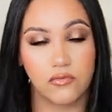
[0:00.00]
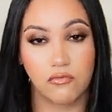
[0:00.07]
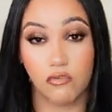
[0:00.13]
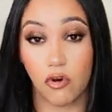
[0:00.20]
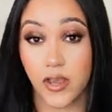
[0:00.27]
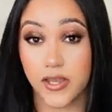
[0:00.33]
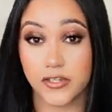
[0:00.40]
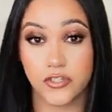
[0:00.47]

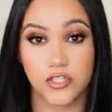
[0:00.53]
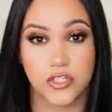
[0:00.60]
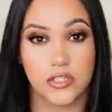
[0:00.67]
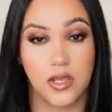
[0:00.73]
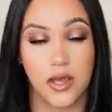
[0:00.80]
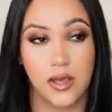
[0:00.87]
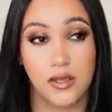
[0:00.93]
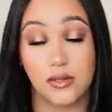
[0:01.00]
fresh,
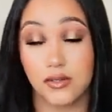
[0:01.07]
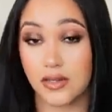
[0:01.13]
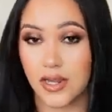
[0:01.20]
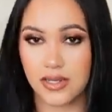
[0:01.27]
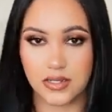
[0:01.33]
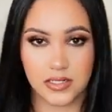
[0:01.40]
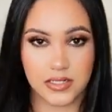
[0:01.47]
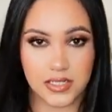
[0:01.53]

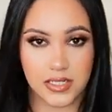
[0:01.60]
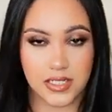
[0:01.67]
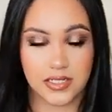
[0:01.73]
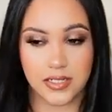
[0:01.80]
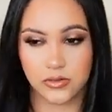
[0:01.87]
not clean.